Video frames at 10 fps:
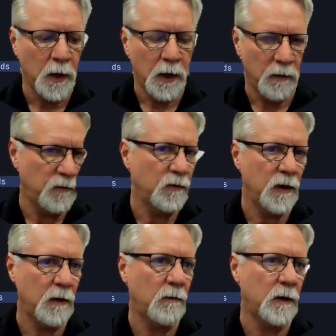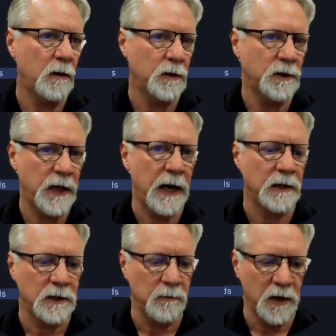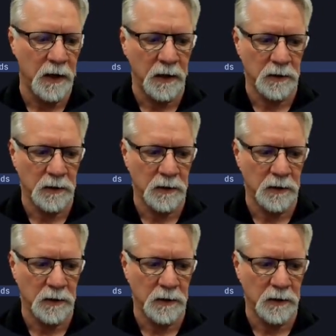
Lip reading: If you then run your status command,